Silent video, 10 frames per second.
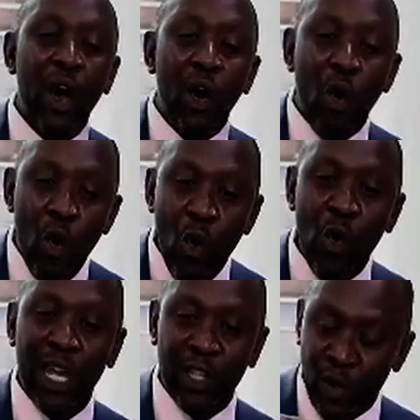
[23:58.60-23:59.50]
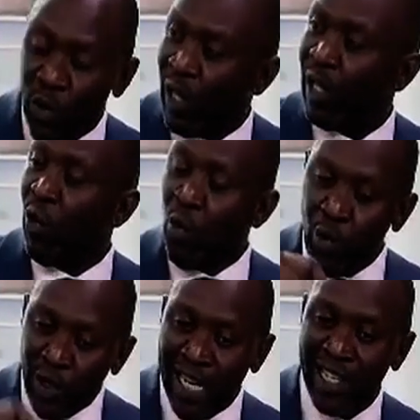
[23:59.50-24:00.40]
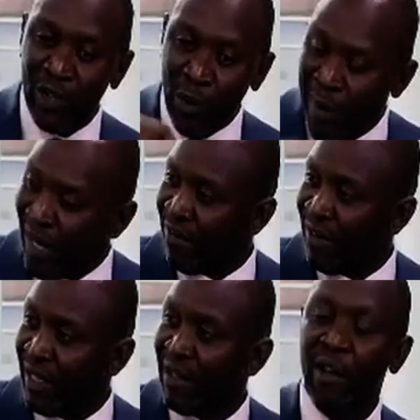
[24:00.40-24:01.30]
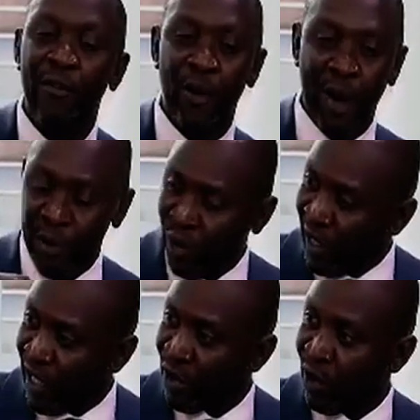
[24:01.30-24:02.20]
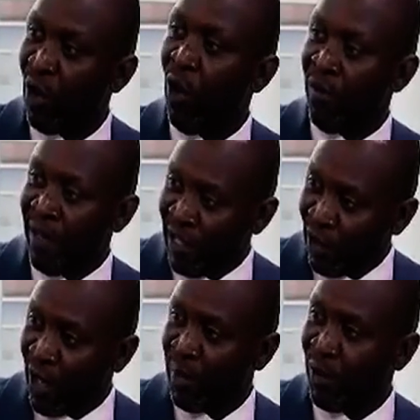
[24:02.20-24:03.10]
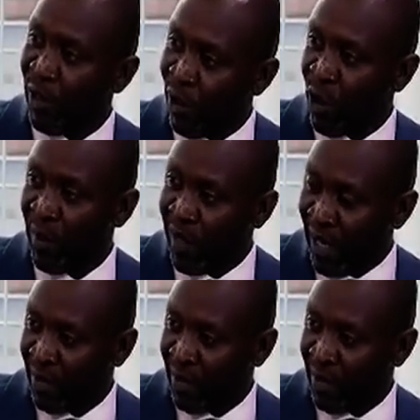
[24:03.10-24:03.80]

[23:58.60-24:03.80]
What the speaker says: Who is going, who stands to benefit from a mutilation of the Anti-Corruption Economic Crimes